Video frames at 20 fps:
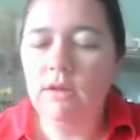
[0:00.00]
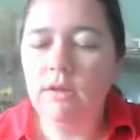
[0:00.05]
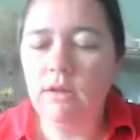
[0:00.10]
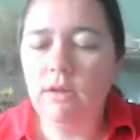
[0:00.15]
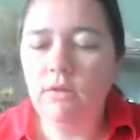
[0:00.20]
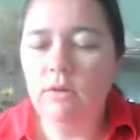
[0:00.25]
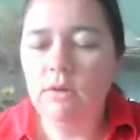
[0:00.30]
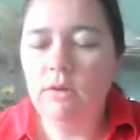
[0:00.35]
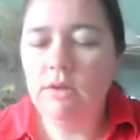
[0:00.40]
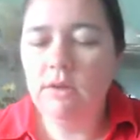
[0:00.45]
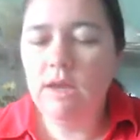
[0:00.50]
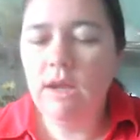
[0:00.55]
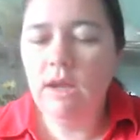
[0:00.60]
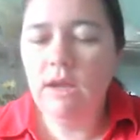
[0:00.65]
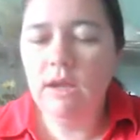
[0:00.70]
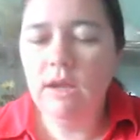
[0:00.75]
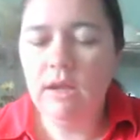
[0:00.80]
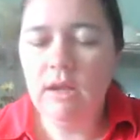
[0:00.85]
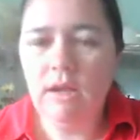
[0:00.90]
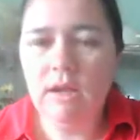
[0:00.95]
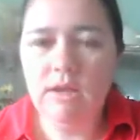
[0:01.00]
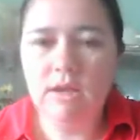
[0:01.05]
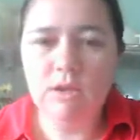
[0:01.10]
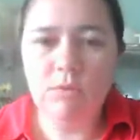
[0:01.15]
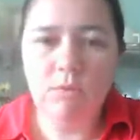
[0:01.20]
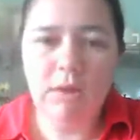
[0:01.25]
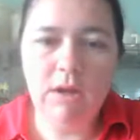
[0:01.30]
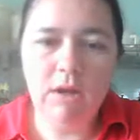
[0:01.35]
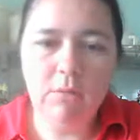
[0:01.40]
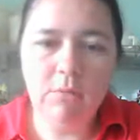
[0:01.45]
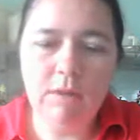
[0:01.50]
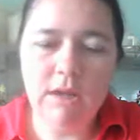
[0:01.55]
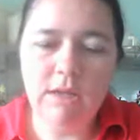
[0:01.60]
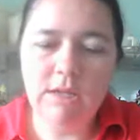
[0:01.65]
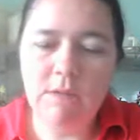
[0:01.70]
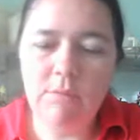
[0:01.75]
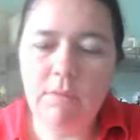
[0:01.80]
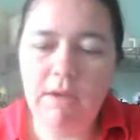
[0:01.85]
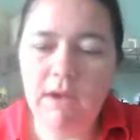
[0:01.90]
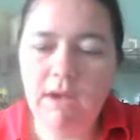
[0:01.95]
I'm going to take this regular
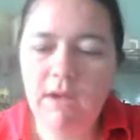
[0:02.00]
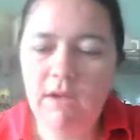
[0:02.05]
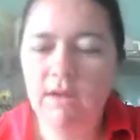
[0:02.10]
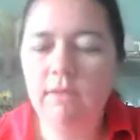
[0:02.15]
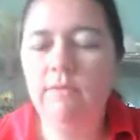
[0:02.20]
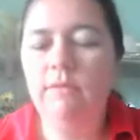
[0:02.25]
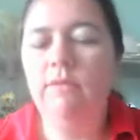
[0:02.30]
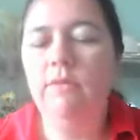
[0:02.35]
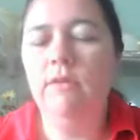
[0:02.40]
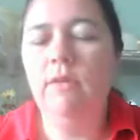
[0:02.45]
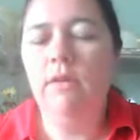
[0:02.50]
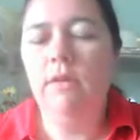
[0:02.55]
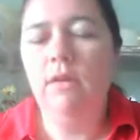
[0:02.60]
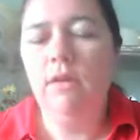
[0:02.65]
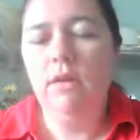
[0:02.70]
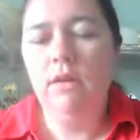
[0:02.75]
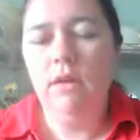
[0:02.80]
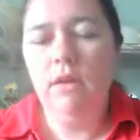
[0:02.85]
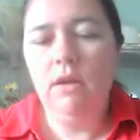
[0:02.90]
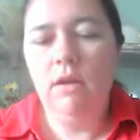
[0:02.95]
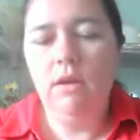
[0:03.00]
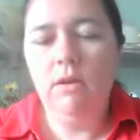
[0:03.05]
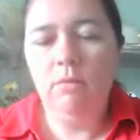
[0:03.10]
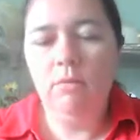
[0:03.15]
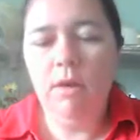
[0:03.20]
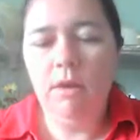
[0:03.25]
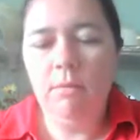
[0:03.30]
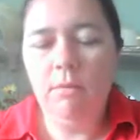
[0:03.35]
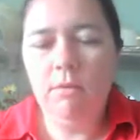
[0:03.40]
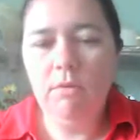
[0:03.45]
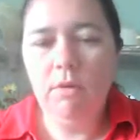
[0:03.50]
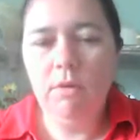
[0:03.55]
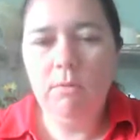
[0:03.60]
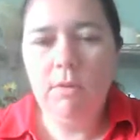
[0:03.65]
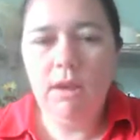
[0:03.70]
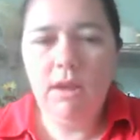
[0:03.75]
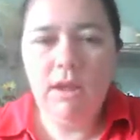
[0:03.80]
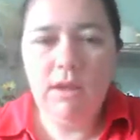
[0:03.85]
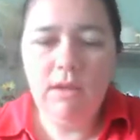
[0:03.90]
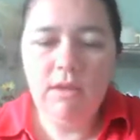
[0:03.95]
plastic bag, I'm going to wrap it around
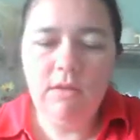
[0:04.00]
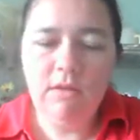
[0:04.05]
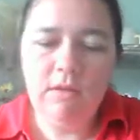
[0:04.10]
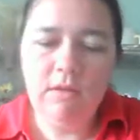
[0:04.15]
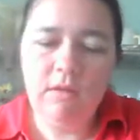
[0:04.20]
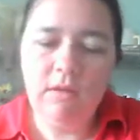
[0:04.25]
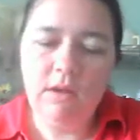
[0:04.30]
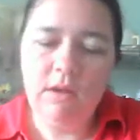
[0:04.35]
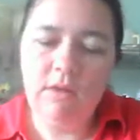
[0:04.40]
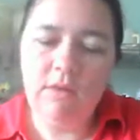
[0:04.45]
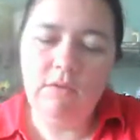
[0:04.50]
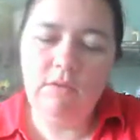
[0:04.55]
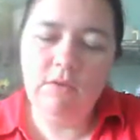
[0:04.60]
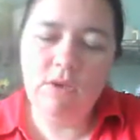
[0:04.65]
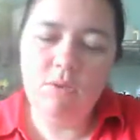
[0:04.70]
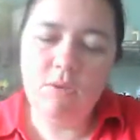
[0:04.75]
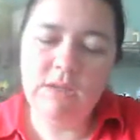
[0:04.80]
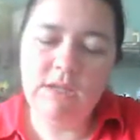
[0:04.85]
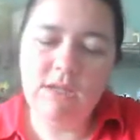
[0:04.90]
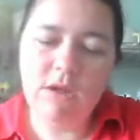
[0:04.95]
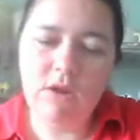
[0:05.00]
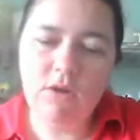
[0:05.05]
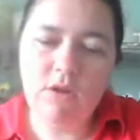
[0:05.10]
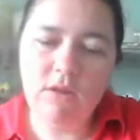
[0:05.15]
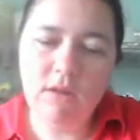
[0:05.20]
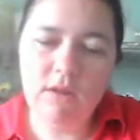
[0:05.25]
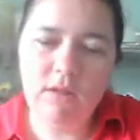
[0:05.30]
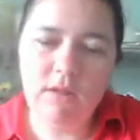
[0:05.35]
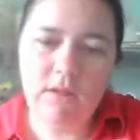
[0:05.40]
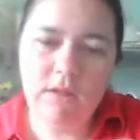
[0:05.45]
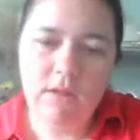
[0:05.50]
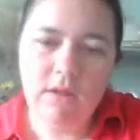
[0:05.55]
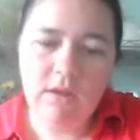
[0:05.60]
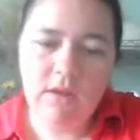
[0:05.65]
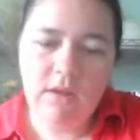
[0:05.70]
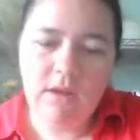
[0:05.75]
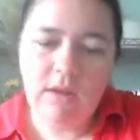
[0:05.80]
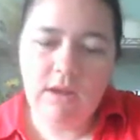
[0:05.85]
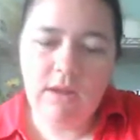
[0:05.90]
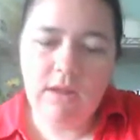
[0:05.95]
my nail, get a twist underneath,
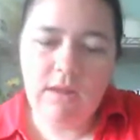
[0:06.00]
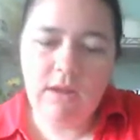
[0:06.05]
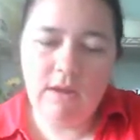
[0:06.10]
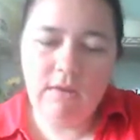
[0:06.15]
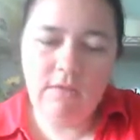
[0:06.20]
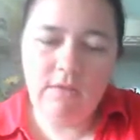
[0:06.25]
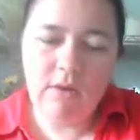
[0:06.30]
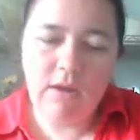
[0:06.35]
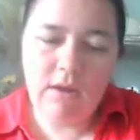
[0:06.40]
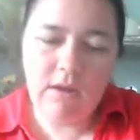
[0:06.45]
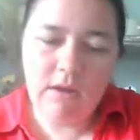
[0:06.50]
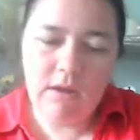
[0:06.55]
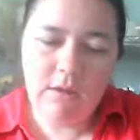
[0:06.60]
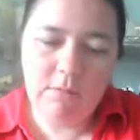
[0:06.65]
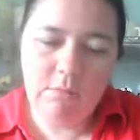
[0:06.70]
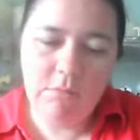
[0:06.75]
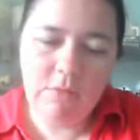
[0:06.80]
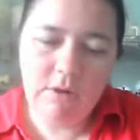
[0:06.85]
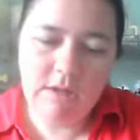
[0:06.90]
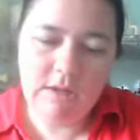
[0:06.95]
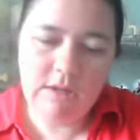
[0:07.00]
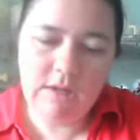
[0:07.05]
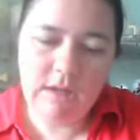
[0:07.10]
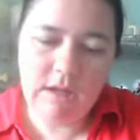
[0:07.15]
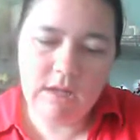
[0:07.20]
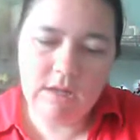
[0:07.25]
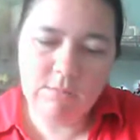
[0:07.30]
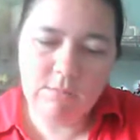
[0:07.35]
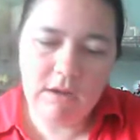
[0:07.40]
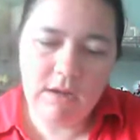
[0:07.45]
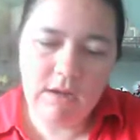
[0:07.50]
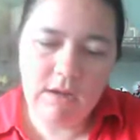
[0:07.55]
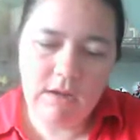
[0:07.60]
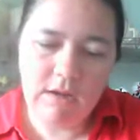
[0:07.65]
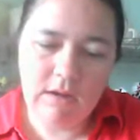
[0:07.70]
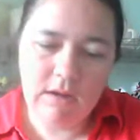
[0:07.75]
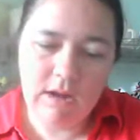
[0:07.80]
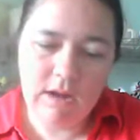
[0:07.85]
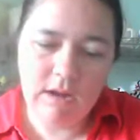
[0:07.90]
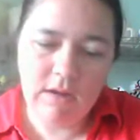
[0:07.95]
and then I've got it pressed against my
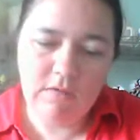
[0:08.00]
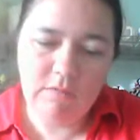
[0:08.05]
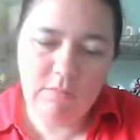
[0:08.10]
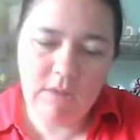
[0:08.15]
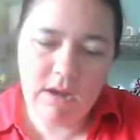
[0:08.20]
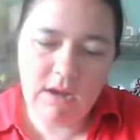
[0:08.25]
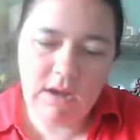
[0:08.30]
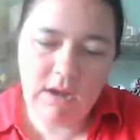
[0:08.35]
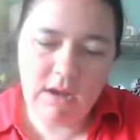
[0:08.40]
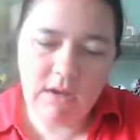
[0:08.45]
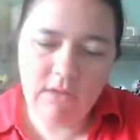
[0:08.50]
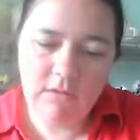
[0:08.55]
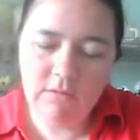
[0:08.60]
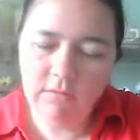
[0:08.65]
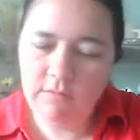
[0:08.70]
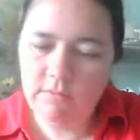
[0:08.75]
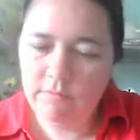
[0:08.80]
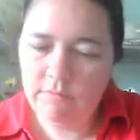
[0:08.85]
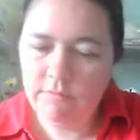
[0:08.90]
end of my nail,